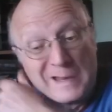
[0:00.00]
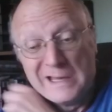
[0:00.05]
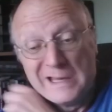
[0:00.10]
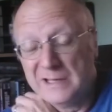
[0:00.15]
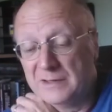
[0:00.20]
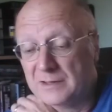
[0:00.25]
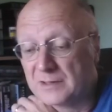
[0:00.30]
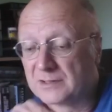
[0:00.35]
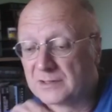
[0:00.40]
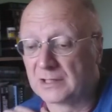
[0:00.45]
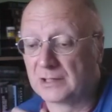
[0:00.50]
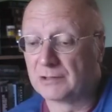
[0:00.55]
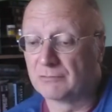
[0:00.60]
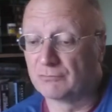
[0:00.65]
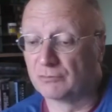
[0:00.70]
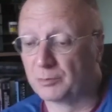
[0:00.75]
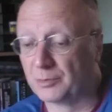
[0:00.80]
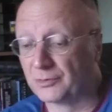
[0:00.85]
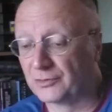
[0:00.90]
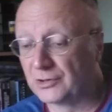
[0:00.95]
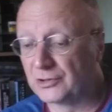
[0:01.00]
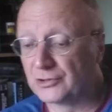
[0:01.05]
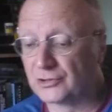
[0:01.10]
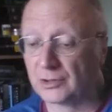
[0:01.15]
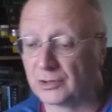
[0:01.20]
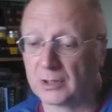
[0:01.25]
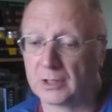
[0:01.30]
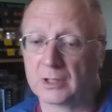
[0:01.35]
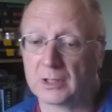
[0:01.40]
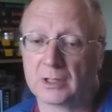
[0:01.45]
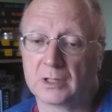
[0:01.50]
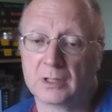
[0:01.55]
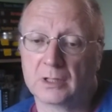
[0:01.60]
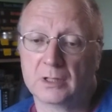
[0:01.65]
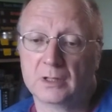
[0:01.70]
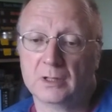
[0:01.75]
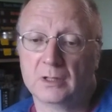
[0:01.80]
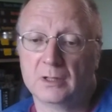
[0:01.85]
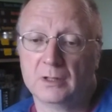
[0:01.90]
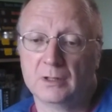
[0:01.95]
in the central position,
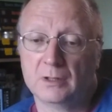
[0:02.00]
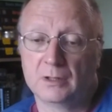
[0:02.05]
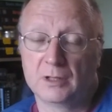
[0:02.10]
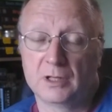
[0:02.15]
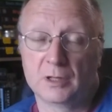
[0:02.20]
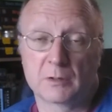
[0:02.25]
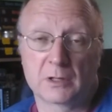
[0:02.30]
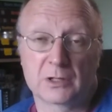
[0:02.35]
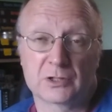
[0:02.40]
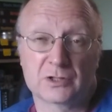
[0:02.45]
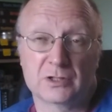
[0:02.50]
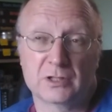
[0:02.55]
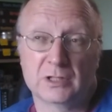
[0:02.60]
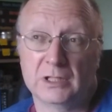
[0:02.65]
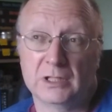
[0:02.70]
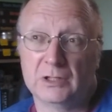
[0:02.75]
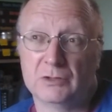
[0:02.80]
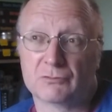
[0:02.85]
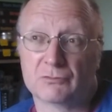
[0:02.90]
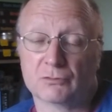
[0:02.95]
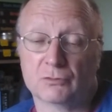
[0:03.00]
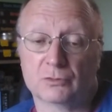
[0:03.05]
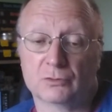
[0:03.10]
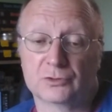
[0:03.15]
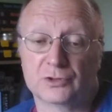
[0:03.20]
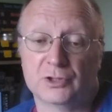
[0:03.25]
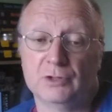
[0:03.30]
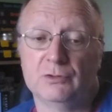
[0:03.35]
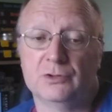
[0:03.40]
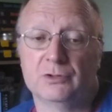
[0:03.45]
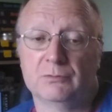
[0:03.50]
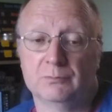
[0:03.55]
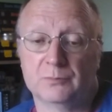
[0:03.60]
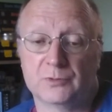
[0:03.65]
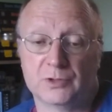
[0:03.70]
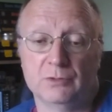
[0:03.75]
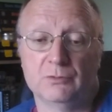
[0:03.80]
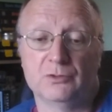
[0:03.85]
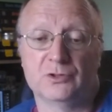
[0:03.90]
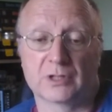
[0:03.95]
you actually draw
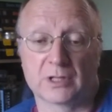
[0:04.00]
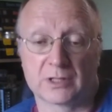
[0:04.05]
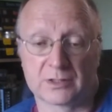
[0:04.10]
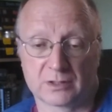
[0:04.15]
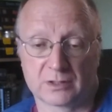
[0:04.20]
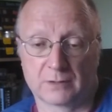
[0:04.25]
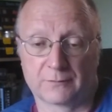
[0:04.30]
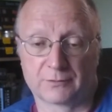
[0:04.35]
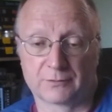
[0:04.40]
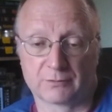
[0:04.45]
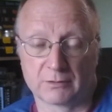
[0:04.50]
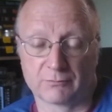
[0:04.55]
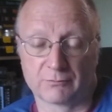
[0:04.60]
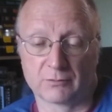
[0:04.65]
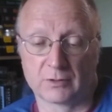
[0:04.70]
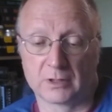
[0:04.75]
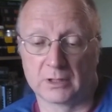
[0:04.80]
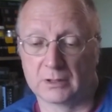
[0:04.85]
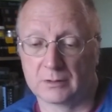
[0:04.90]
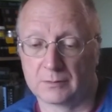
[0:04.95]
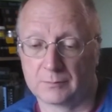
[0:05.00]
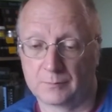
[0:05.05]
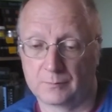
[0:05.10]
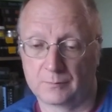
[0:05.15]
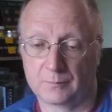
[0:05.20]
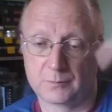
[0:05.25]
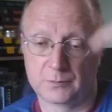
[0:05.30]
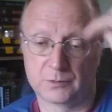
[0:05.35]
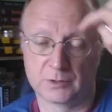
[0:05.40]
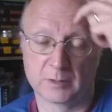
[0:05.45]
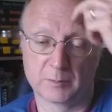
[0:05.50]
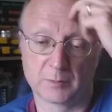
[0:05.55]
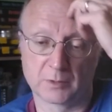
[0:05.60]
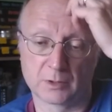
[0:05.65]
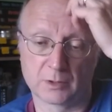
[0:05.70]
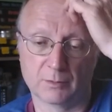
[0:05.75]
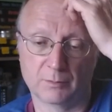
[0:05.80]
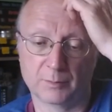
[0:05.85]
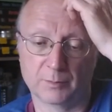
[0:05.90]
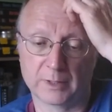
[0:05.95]
two chits after every German
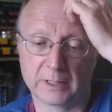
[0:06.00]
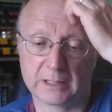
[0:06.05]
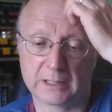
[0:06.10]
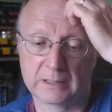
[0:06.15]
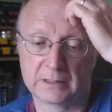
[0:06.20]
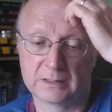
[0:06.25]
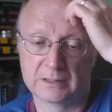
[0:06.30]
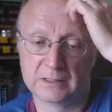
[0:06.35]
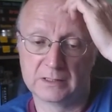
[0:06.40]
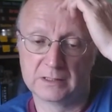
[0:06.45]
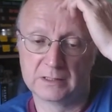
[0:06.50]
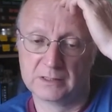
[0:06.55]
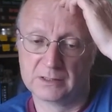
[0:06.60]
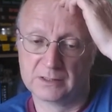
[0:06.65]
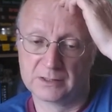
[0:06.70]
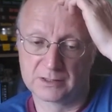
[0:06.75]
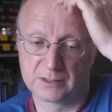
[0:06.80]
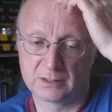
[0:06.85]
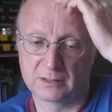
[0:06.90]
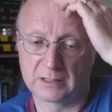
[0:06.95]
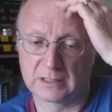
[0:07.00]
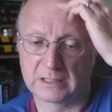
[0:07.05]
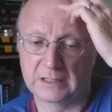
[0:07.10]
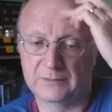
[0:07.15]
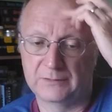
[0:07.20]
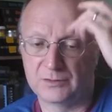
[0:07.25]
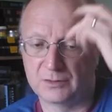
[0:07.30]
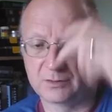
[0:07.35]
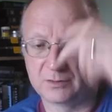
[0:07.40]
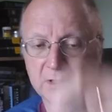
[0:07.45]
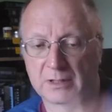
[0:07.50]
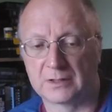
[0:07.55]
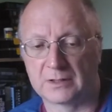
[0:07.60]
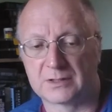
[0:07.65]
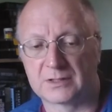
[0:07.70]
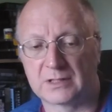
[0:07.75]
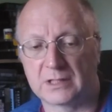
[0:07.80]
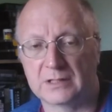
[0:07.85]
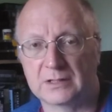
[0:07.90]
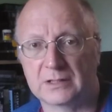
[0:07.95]
combat. So that gives you that
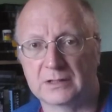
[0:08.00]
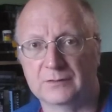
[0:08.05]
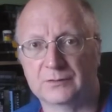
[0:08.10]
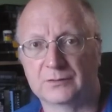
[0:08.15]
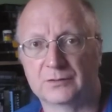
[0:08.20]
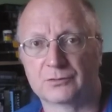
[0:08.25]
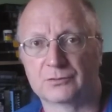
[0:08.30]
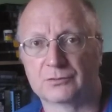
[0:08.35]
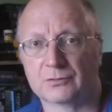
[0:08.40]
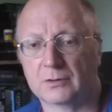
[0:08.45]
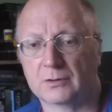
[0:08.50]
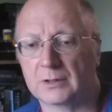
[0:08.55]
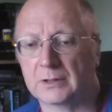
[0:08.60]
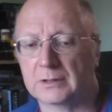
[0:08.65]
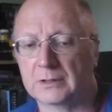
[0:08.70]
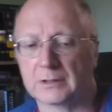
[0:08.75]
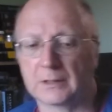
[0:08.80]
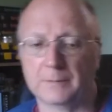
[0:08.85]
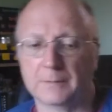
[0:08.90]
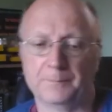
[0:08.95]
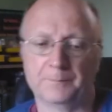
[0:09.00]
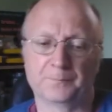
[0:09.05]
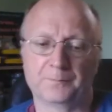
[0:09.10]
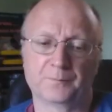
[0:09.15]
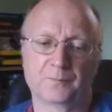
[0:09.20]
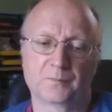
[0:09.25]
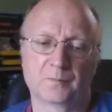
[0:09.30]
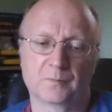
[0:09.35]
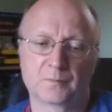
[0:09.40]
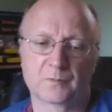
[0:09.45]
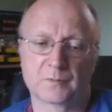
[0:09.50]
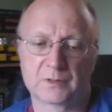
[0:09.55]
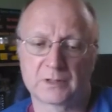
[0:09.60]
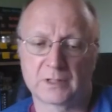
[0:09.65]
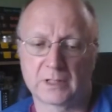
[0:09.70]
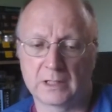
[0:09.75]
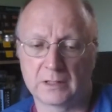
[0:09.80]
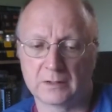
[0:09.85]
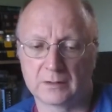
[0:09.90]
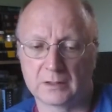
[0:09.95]
incentive to try and
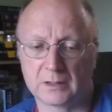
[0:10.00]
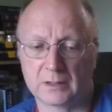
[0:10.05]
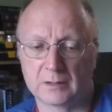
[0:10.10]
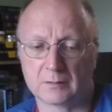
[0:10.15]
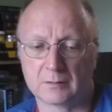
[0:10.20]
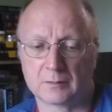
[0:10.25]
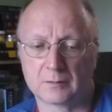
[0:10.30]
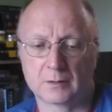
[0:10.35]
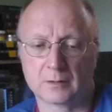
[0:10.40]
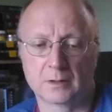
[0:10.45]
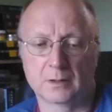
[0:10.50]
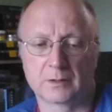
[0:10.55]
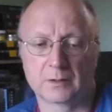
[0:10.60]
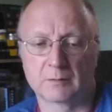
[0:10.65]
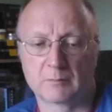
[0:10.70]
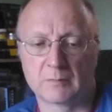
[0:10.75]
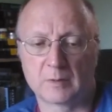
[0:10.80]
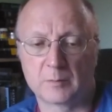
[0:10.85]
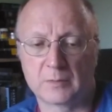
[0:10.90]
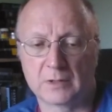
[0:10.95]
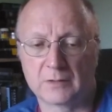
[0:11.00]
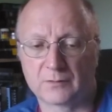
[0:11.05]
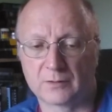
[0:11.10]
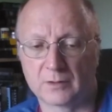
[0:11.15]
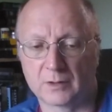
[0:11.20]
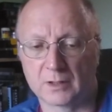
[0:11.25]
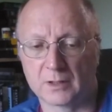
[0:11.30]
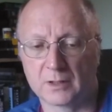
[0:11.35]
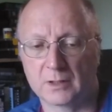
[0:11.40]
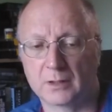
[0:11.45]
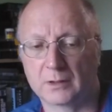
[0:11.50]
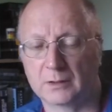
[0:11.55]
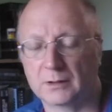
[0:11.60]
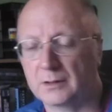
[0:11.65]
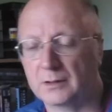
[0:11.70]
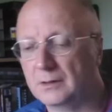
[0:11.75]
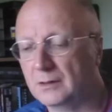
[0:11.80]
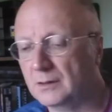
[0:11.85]
take the Mamiev Kurgan